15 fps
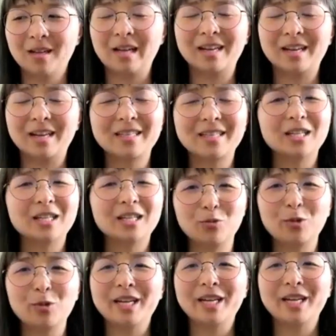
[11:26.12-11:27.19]
I guess that's a
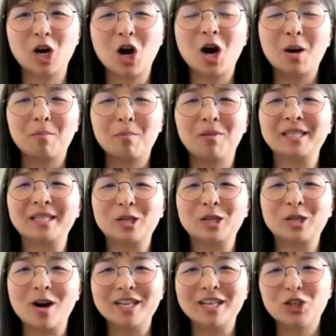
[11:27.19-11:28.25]
really complex
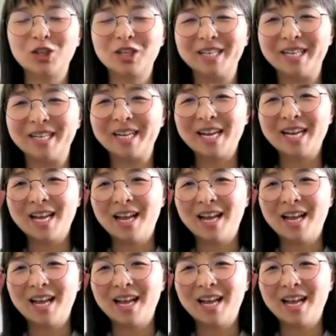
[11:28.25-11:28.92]
question.